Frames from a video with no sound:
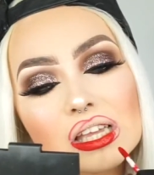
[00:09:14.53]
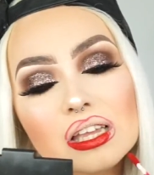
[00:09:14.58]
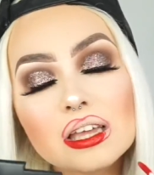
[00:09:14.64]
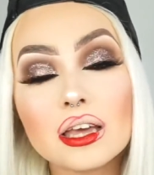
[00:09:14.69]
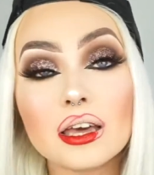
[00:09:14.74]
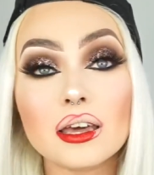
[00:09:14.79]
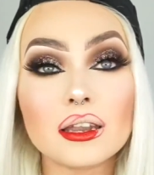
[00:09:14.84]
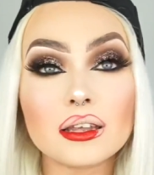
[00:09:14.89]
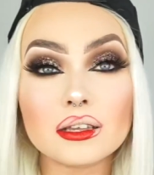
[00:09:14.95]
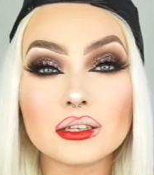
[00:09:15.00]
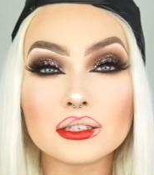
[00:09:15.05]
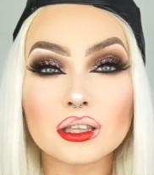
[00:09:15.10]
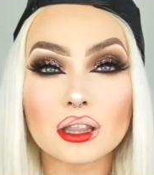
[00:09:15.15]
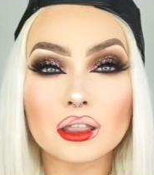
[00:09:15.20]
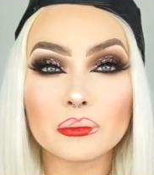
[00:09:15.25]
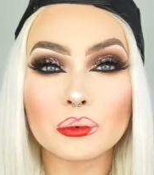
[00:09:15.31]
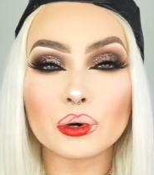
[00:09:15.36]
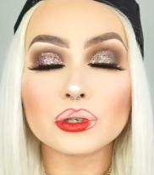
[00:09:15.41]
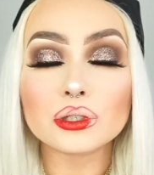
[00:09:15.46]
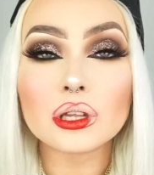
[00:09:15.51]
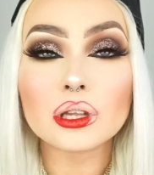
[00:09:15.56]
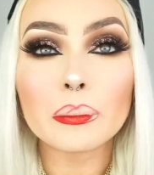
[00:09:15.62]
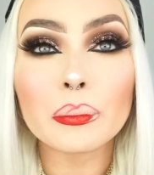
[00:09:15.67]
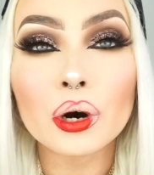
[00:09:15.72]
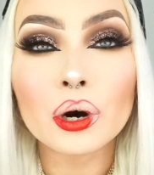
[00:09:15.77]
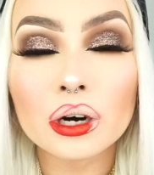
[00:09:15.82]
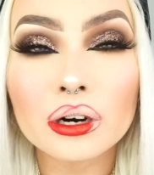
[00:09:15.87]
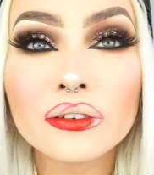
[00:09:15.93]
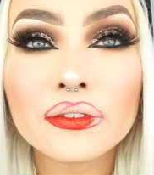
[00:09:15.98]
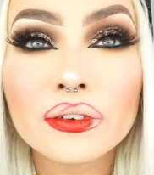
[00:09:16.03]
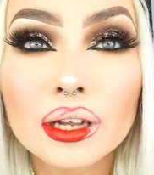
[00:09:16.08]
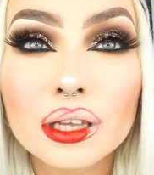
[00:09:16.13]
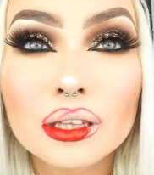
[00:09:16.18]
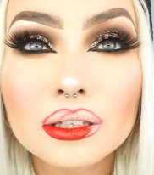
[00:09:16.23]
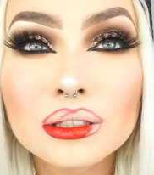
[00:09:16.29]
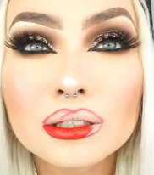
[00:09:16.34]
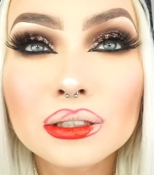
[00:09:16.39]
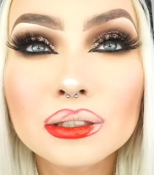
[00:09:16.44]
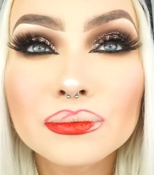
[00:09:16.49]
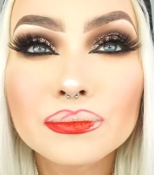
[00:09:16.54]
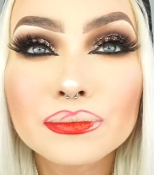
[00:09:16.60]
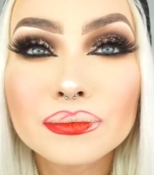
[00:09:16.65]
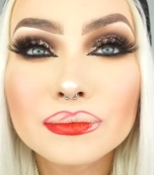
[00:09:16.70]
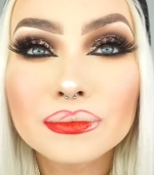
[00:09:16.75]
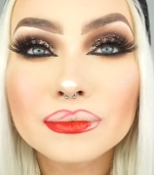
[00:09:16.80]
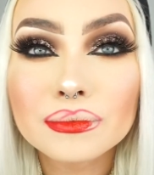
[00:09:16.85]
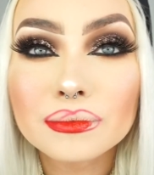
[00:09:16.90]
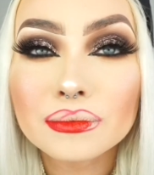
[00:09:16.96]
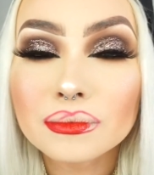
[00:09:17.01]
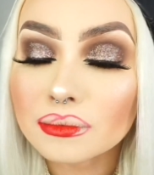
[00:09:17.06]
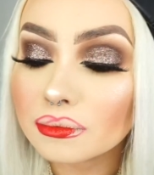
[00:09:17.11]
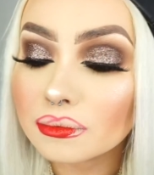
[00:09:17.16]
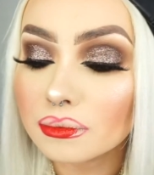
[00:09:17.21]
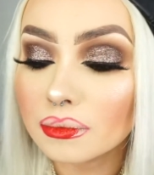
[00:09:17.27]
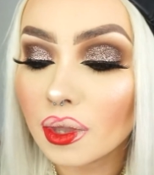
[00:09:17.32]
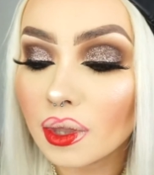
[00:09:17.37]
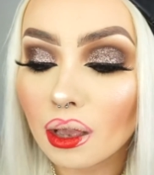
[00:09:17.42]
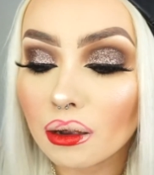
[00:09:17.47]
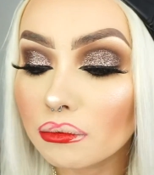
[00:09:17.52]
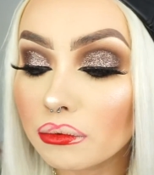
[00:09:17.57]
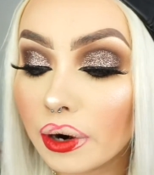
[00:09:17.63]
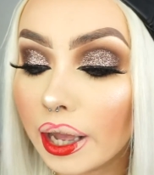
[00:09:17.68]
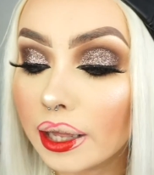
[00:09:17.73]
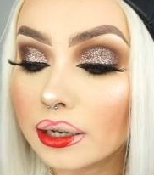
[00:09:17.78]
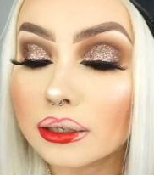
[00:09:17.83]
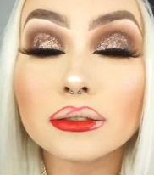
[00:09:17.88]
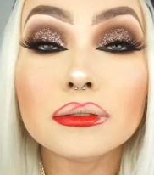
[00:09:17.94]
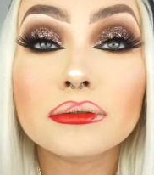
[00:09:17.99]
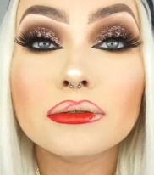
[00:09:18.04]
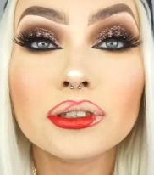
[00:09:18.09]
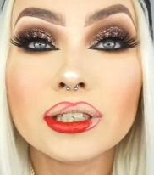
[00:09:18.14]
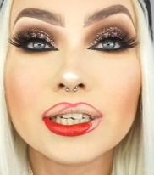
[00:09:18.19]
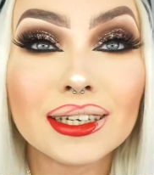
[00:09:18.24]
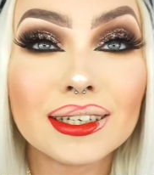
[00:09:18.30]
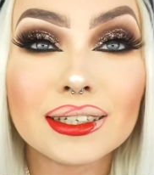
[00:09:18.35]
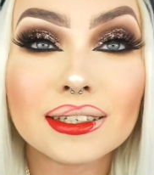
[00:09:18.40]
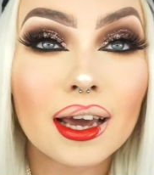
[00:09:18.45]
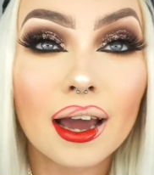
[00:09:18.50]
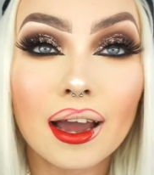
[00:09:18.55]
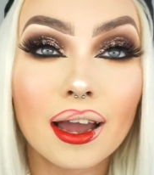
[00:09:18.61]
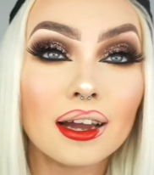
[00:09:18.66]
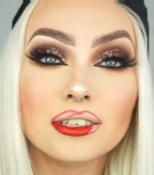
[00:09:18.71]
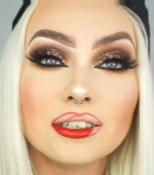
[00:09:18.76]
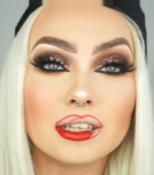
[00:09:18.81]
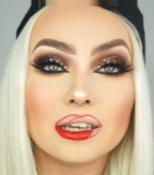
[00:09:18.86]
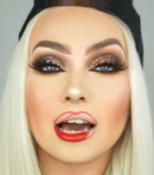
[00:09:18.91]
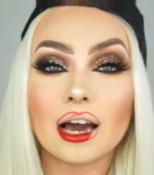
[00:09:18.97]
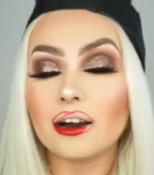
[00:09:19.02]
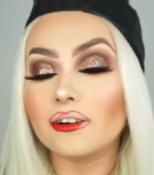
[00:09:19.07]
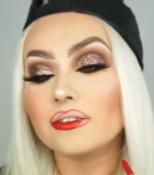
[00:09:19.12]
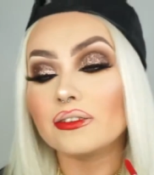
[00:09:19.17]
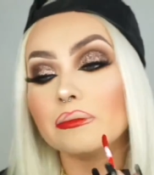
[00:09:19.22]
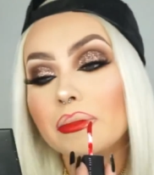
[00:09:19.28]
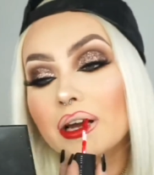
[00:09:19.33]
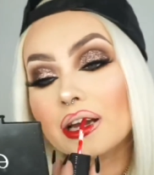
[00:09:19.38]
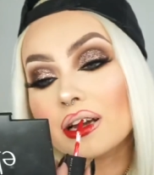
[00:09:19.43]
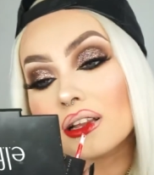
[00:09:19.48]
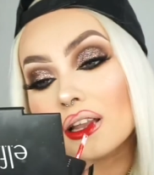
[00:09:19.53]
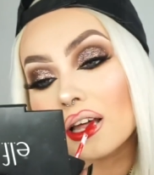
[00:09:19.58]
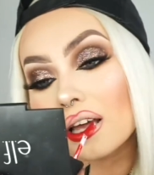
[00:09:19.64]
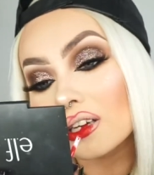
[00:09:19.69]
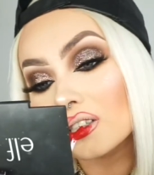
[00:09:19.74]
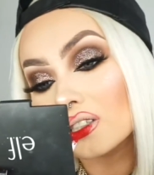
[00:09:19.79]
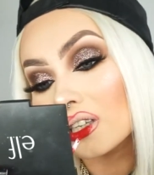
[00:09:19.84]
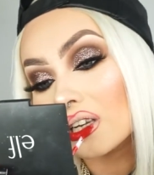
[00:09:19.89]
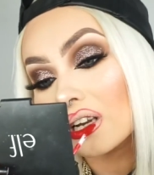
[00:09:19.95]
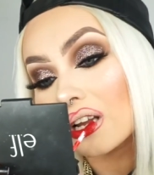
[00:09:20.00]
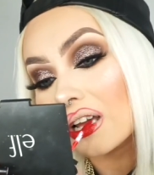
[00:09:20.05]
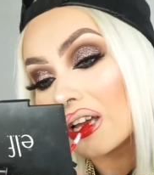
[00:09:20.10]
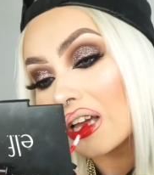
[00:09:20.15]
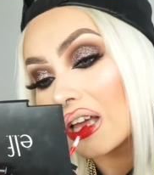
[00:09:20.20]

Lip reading: It is the most perfect red shade I actually have in my collection.